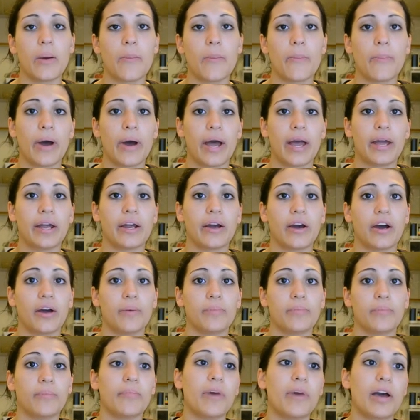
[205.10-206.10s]
But
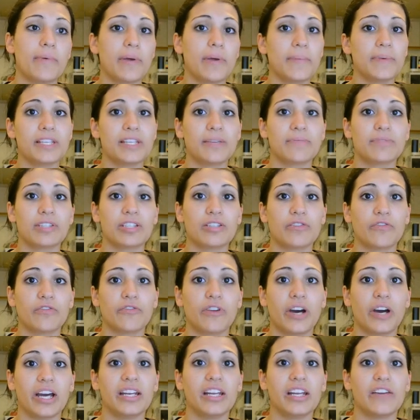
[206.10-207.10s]
my baby seems to do
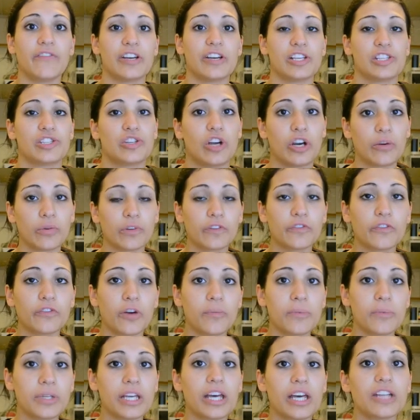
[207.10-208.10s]
fine if I start with
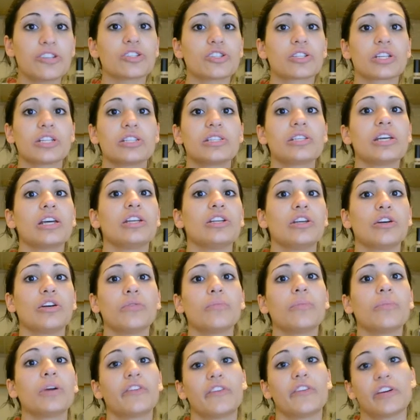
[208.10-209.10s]
formula and just continue.
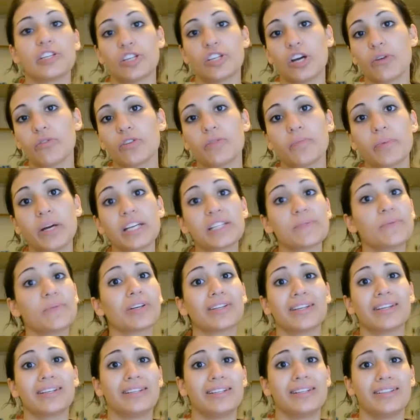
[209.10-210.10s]
But if I start with breast milk,
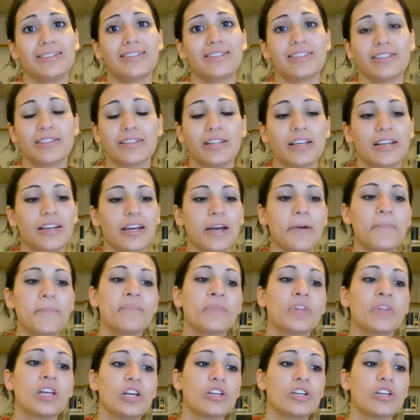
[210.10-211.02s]
then he didn't like it.